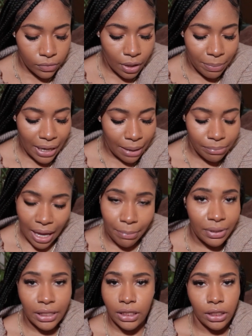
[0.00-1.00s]
But
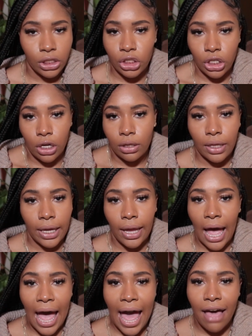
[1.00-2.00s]
I'm a Lineage girl.
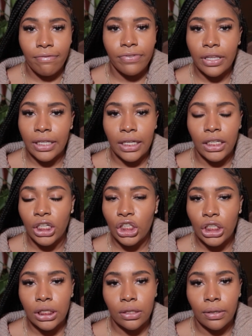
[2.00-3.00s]
Like I have the
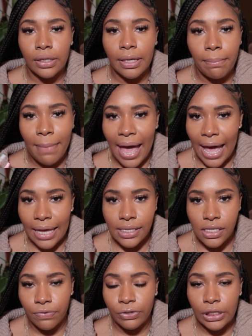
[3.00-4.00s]
Lineage lip
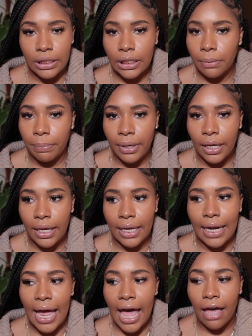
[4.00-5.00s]
mask for sleeping,
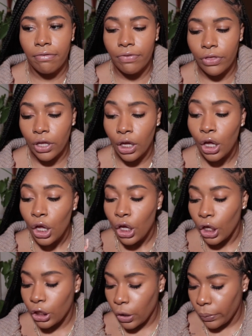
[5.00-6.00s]
and I have the
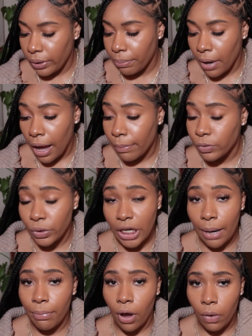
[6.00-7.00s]
glowy bombs, which
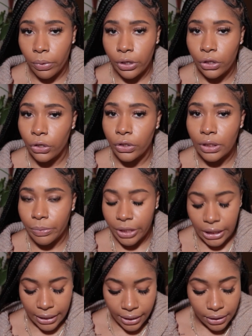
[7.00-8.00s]
I bought one of those, and we're
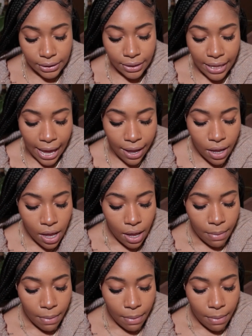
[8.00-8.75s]
gonna get into that.